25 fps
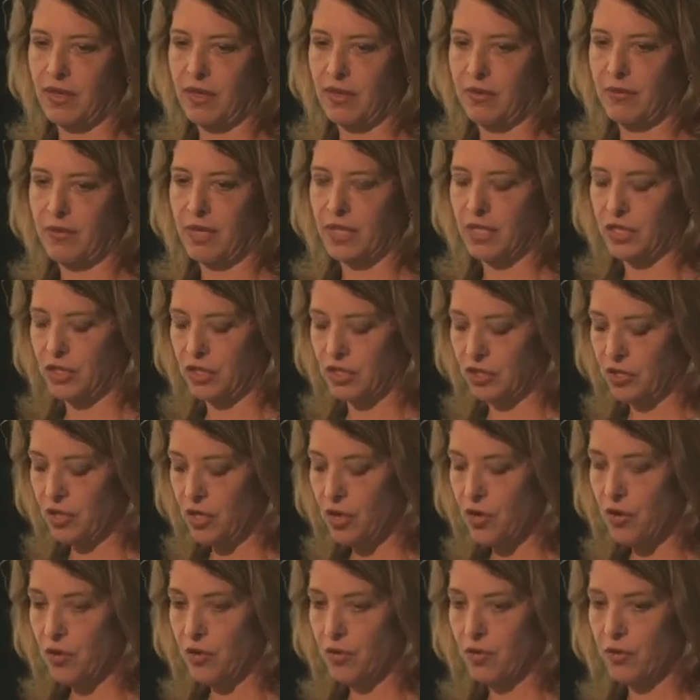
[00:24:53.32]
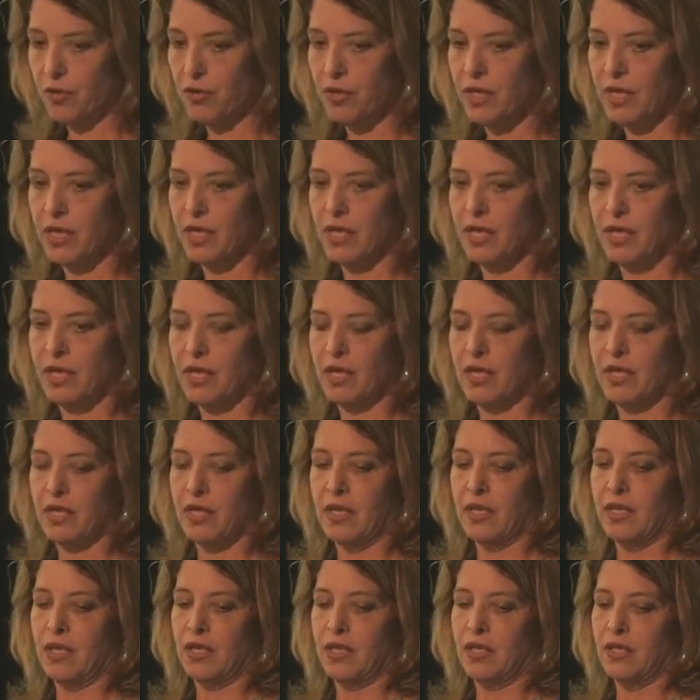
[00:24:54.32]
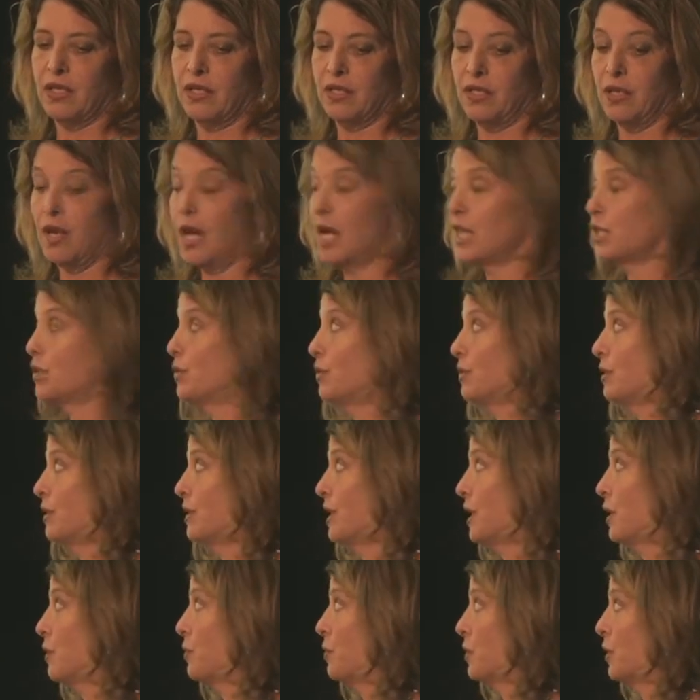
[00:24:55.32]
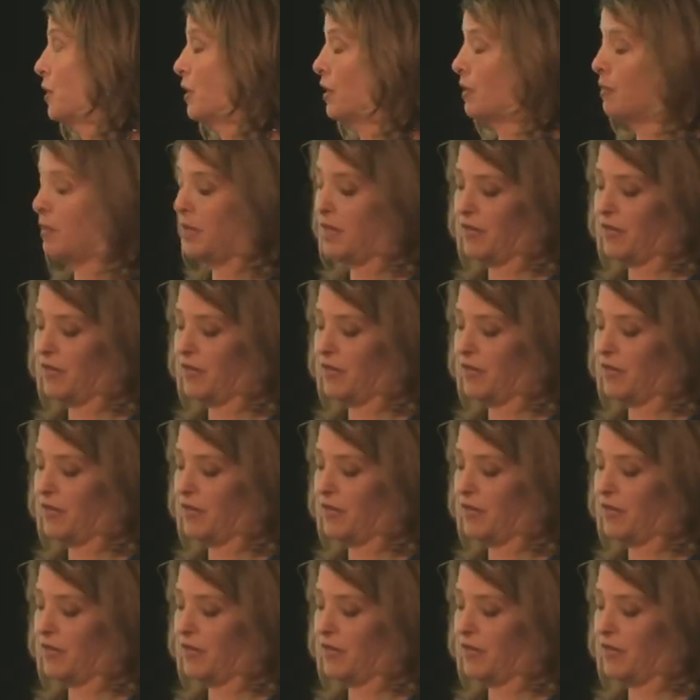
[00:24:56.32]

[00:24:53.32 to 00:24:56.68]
And so, not due to their work,